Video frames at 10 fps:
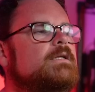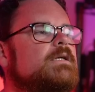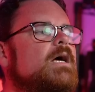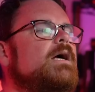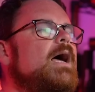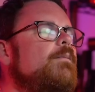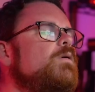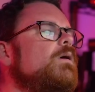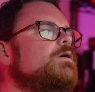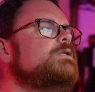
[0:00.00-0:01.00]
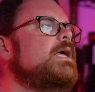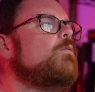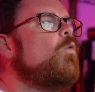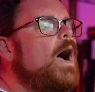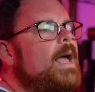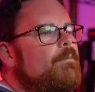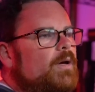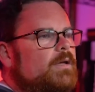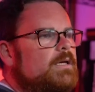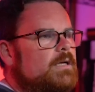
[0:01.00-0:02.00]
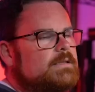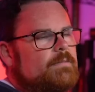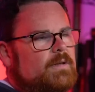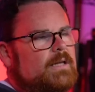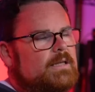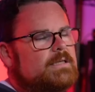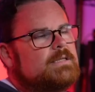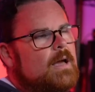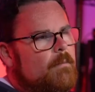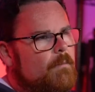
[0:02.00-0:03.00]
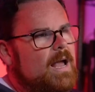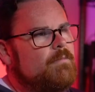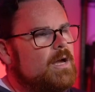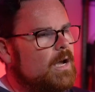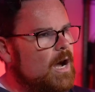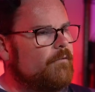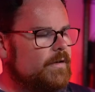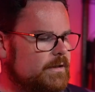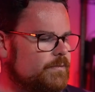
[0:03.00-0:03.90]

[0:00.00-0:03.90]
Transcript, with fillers: to help you understand why building on something like this might be a confidence